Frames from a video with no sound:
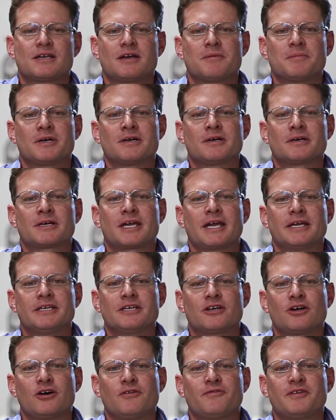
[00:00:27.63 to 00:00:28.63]
I'm a
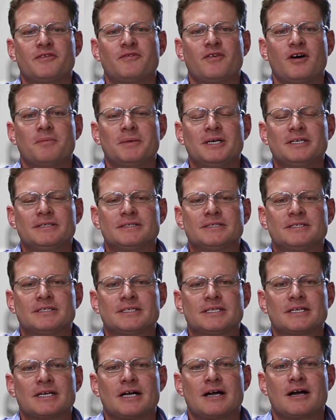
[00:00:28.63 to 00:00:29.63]
Kenyan coffee farmer.
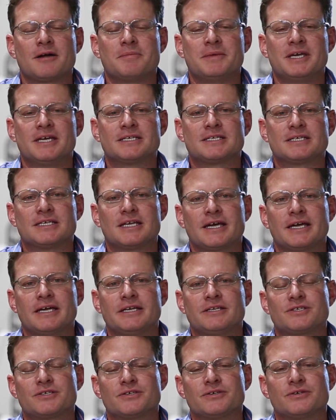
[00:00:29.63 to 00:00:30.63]
I'm here
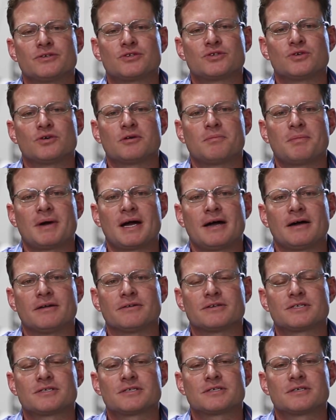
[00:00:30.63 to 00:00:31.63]
today to talk
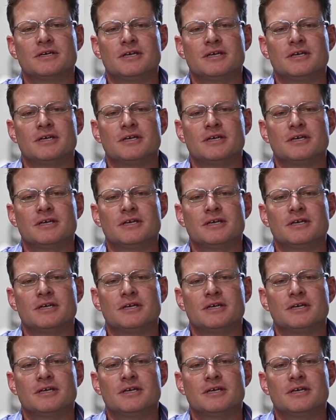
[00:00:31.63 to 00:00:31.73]
about